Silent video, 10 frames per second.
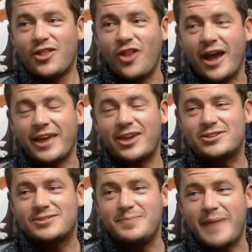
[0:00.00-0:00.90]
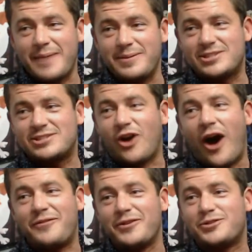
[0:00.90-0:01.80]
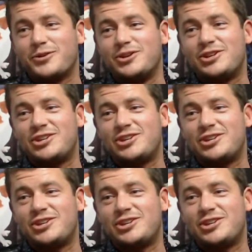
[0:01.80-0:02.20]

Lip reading: Like maybe siphon through the